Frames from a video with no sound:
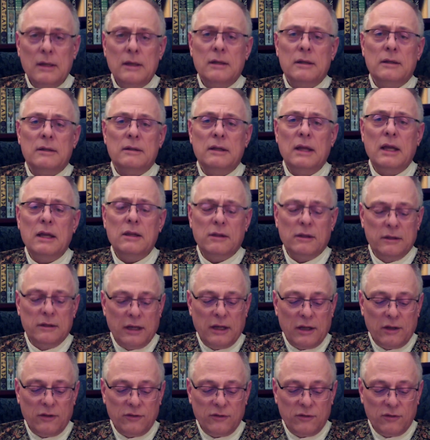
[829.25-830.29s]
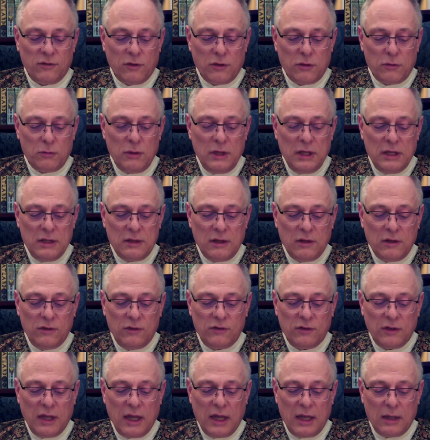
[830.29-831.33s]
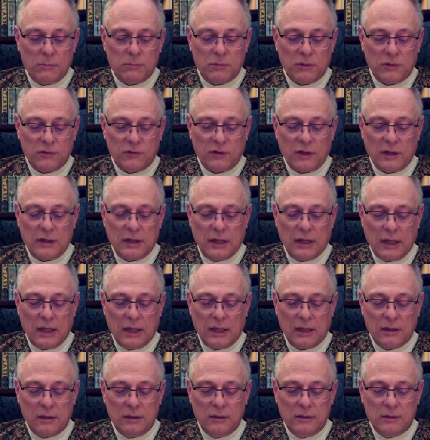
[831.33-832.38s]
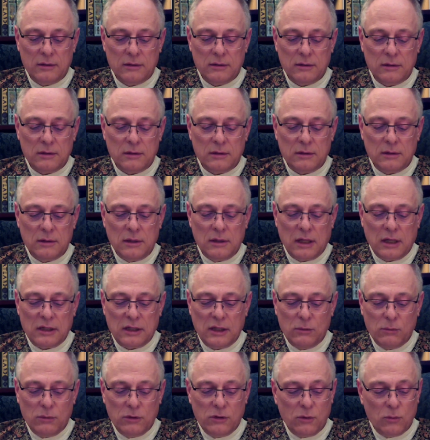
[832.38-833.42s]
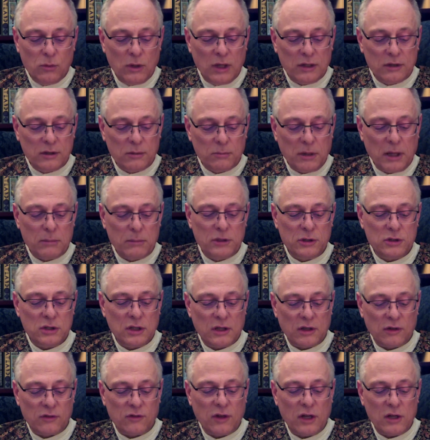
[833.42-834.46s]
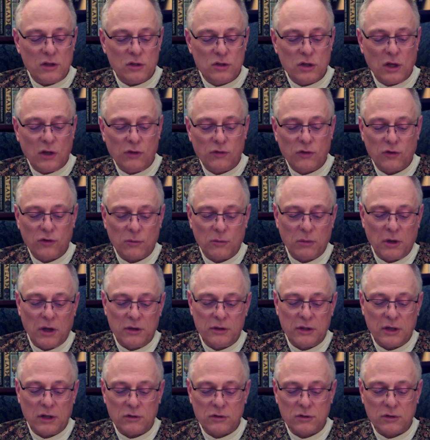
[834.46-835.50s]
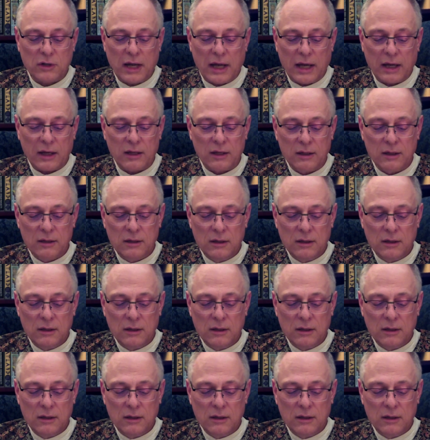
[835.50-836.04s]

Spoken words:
Natheless, 3 did escape, said the king, and ye will do well to publish it and set justice upon their track.